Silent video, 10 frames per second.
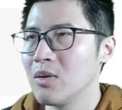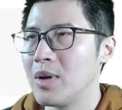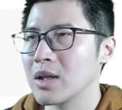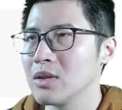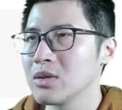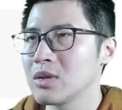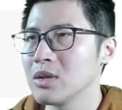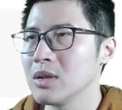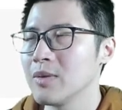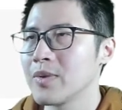we're going
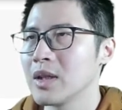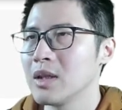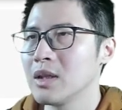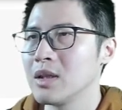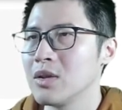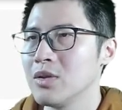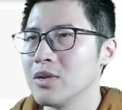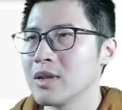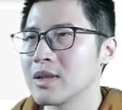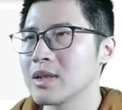to
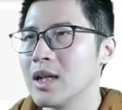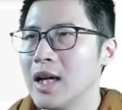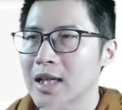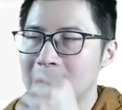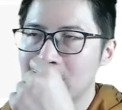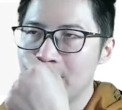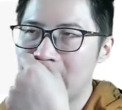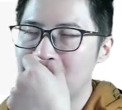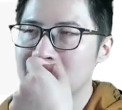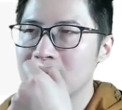use
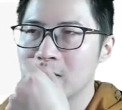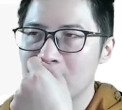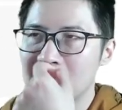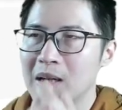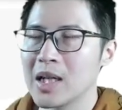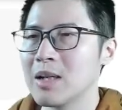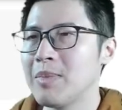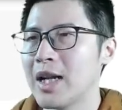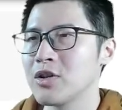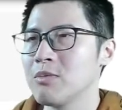TVM's
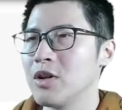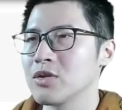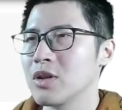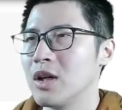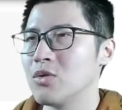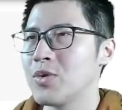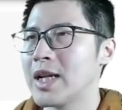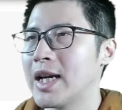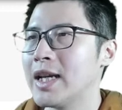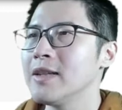compilation module called
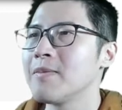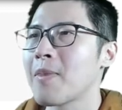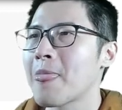Relay,